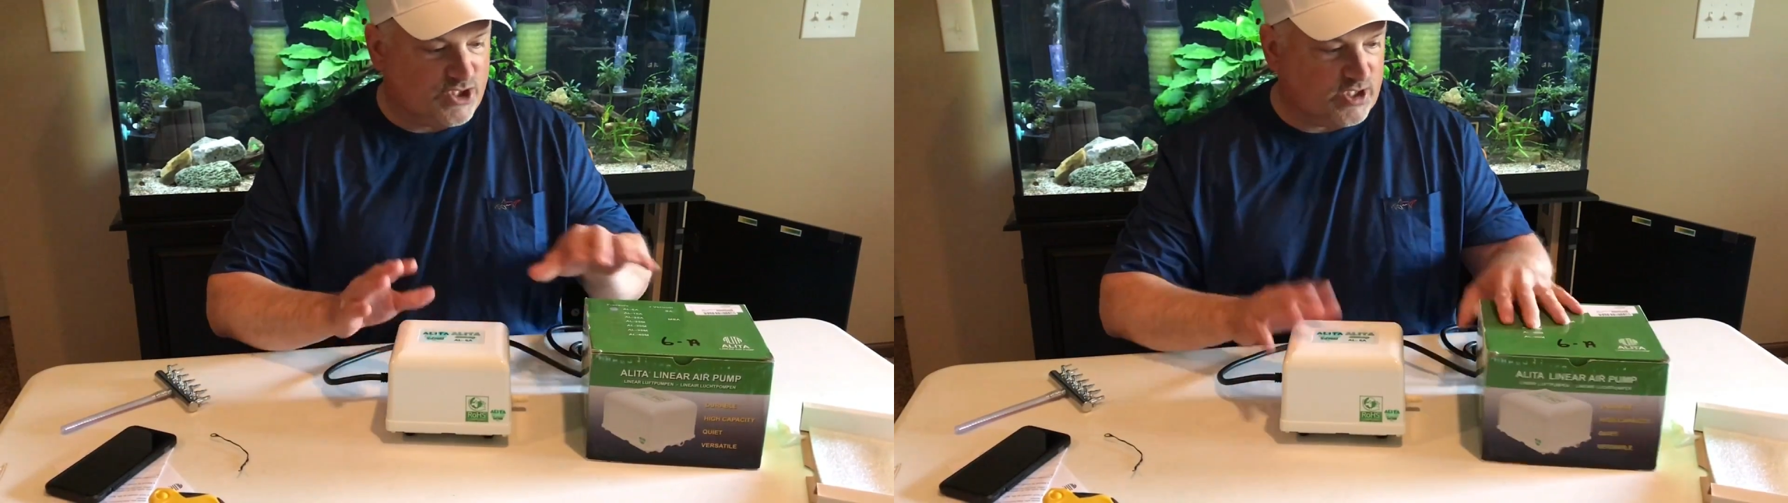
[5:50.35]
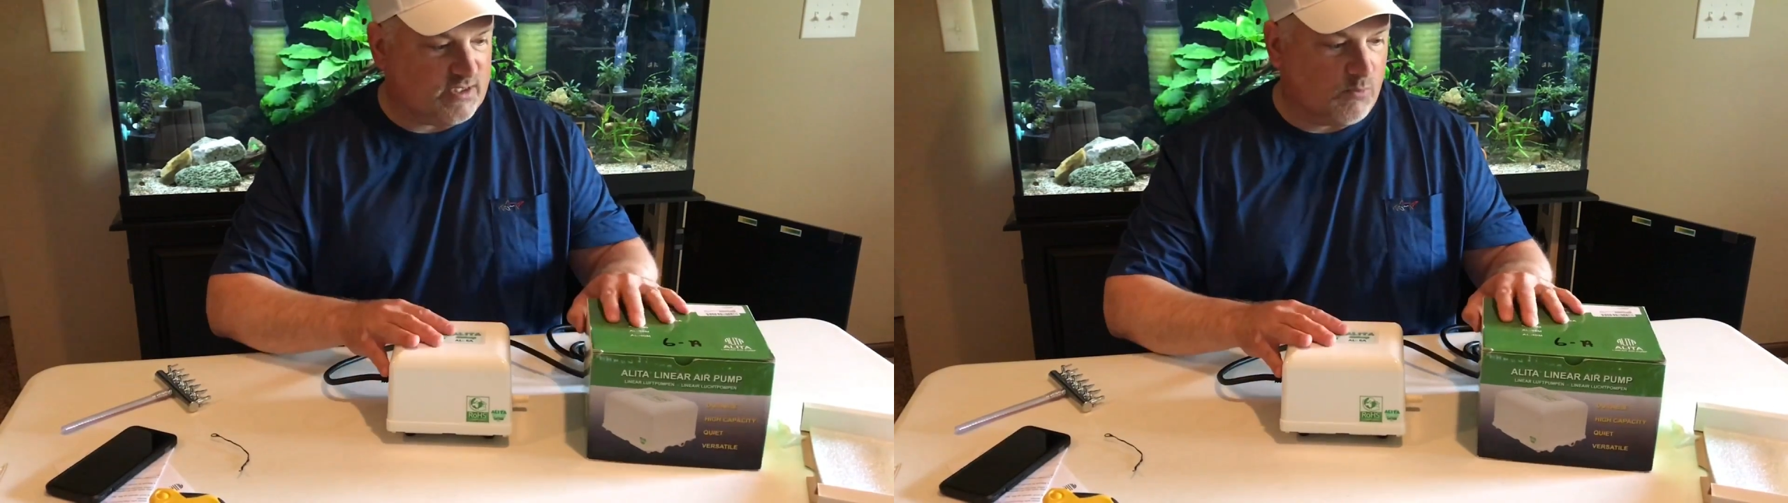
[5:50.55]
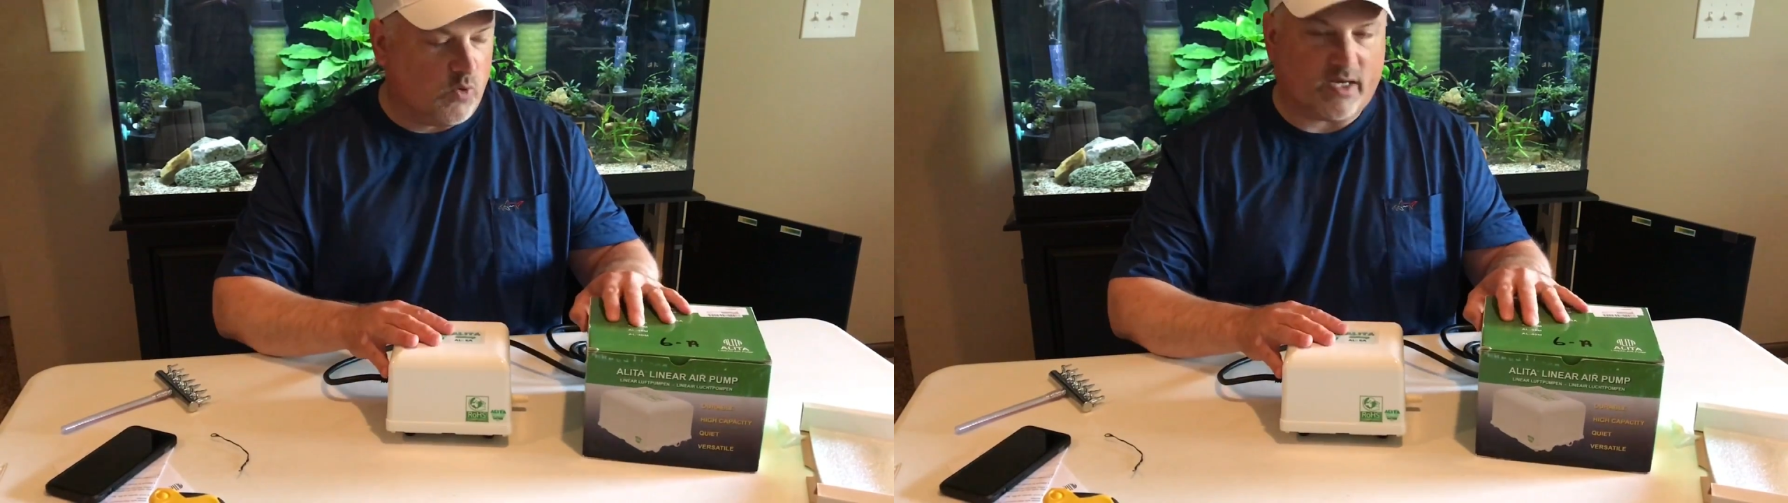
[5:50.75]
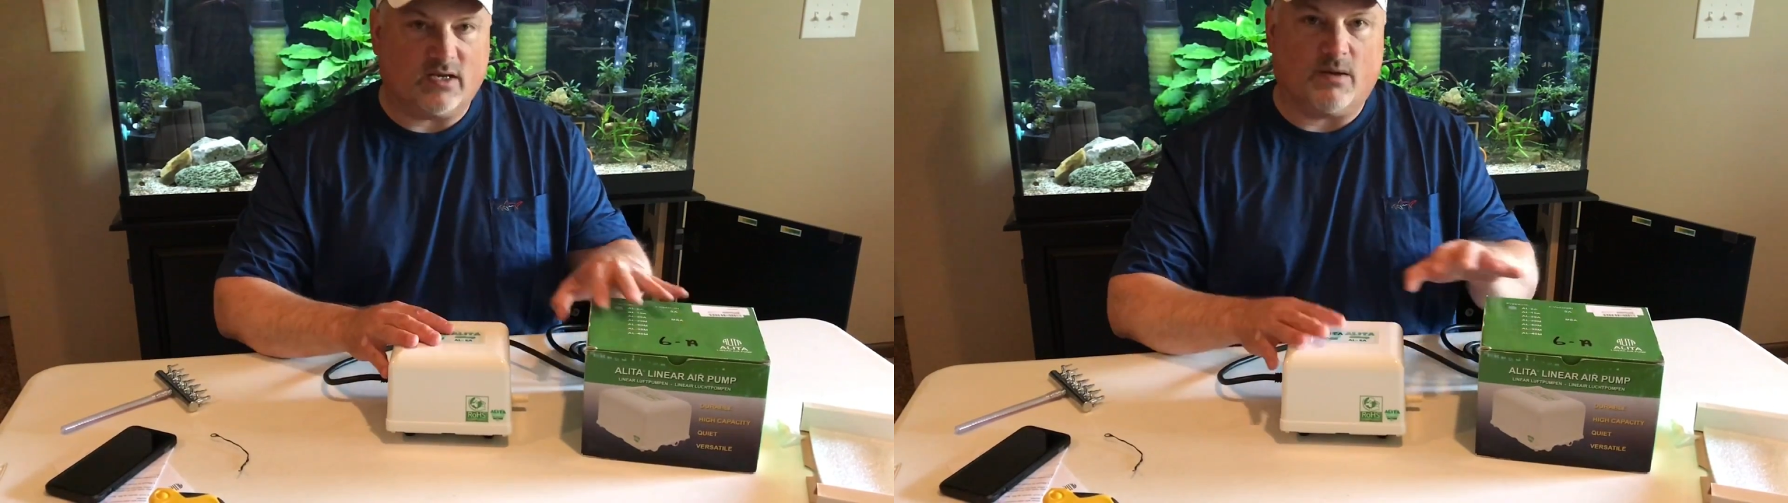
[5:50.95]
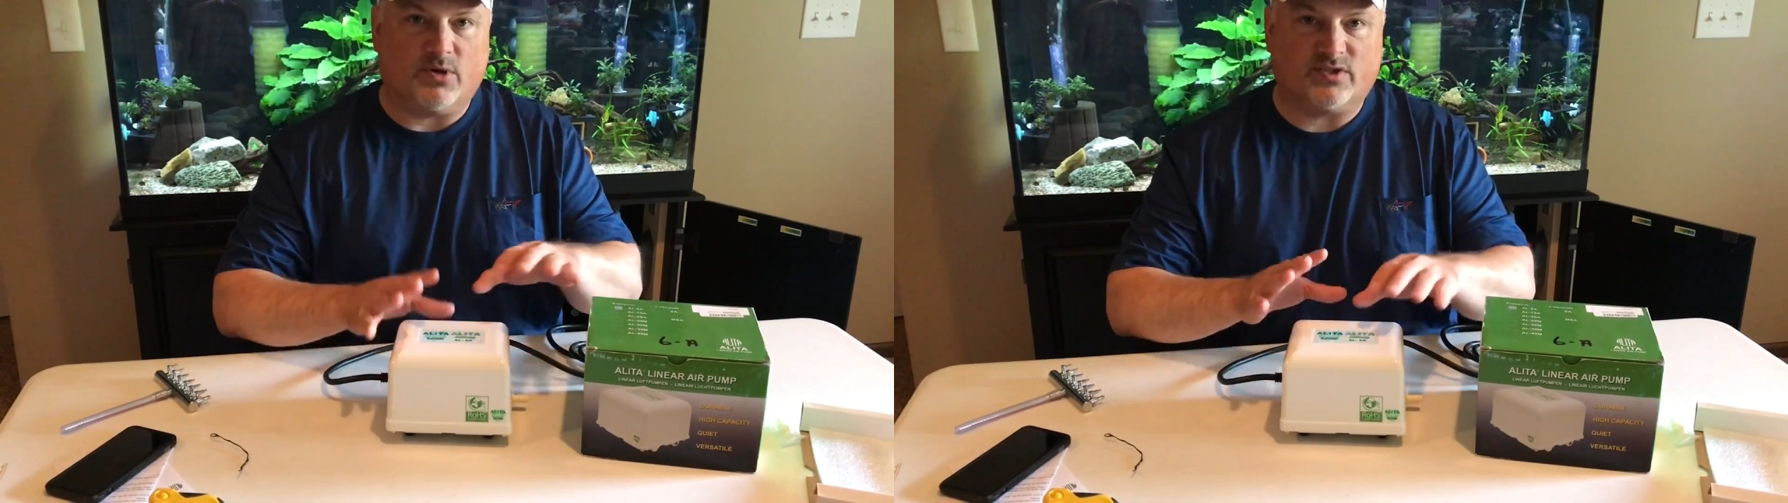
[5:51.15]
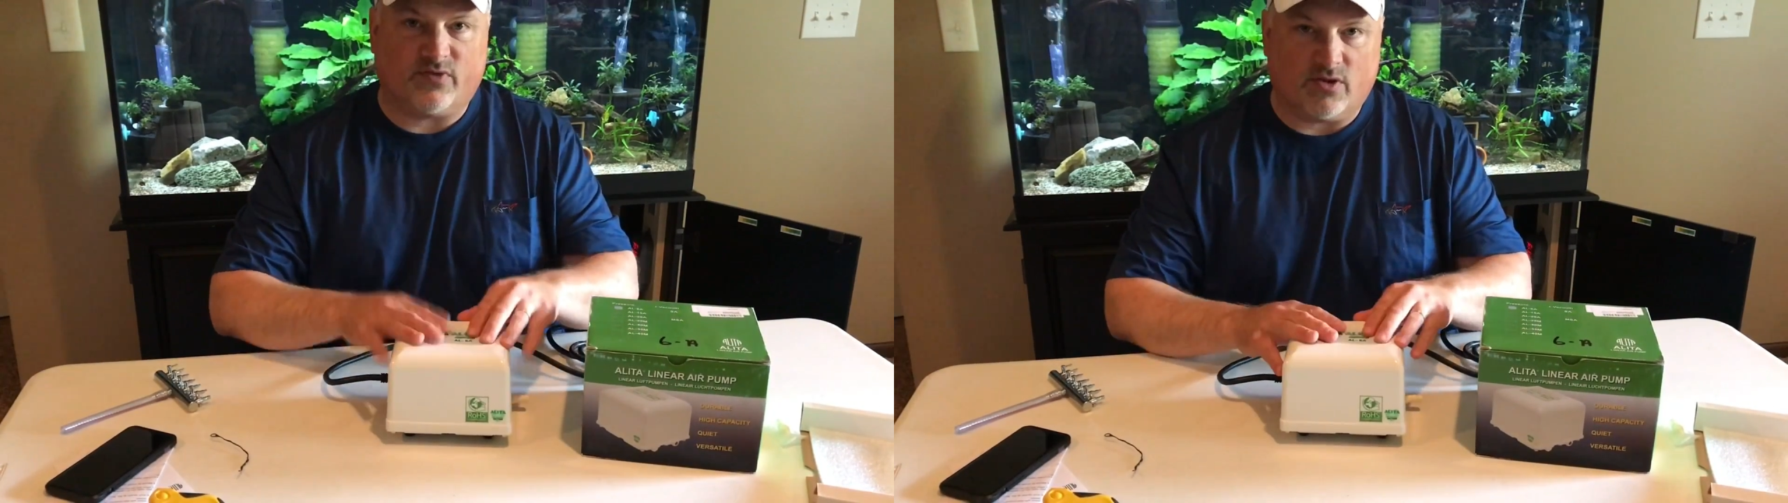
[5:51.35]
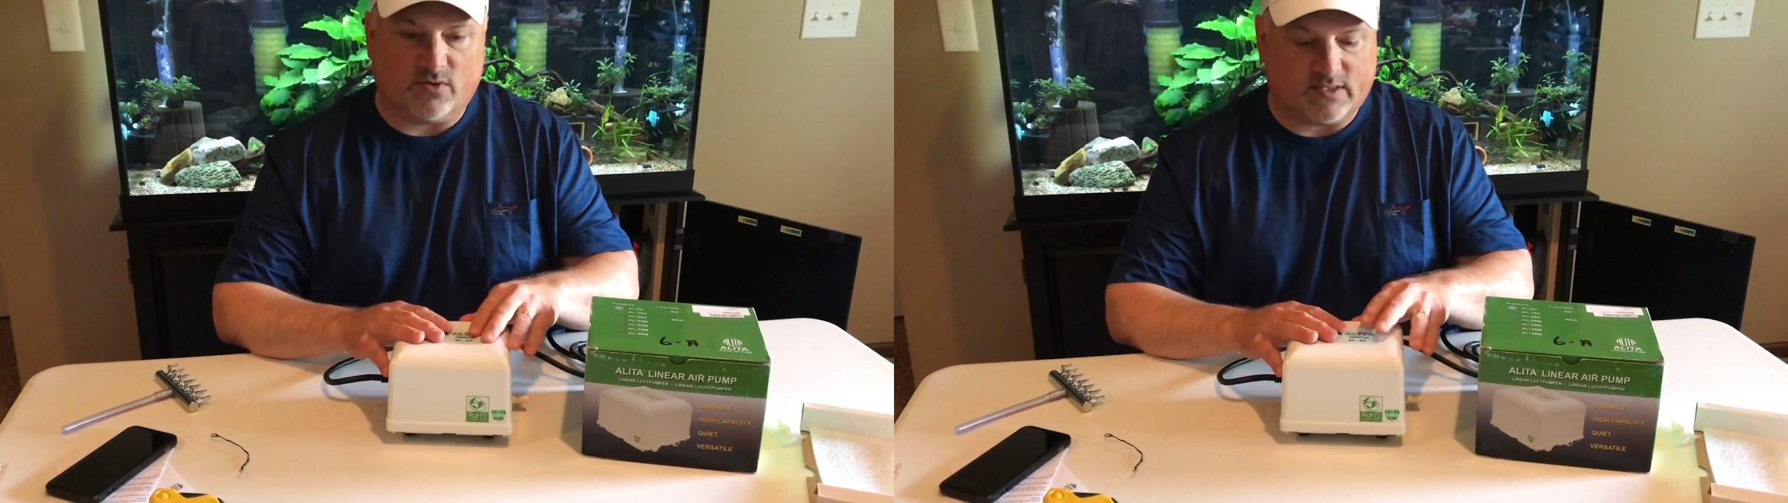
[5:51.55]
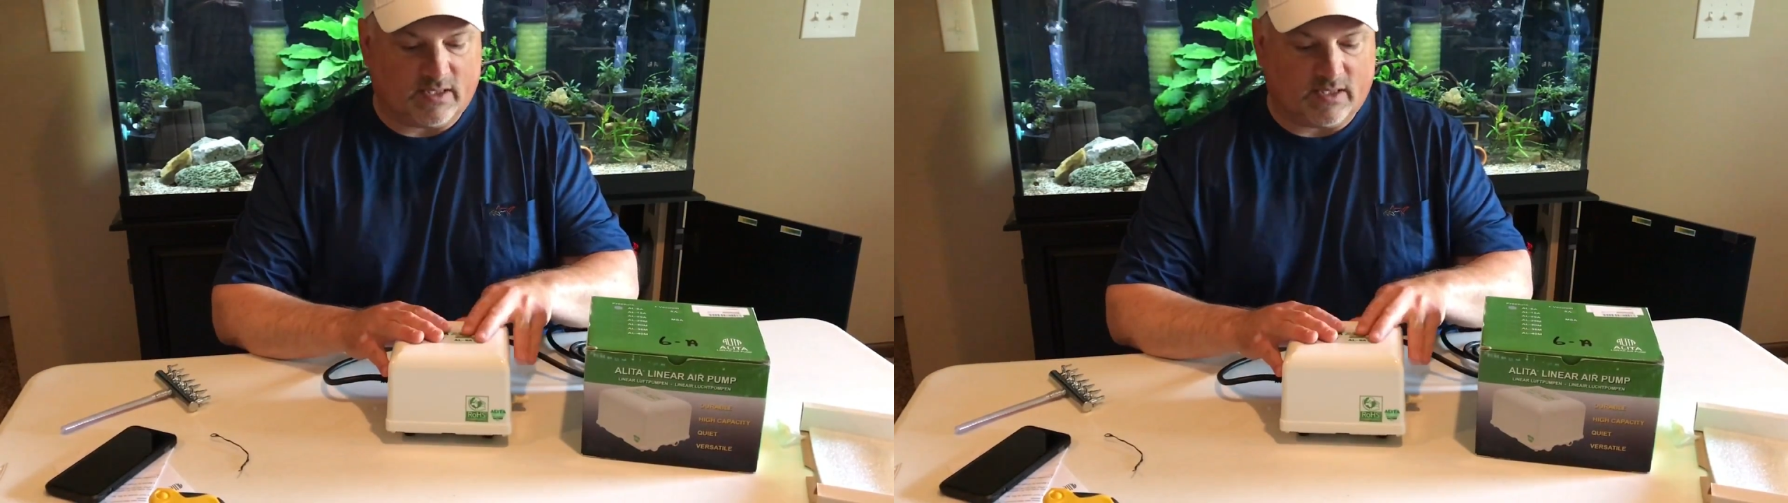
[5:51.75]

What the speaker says: just some quick numbers for those that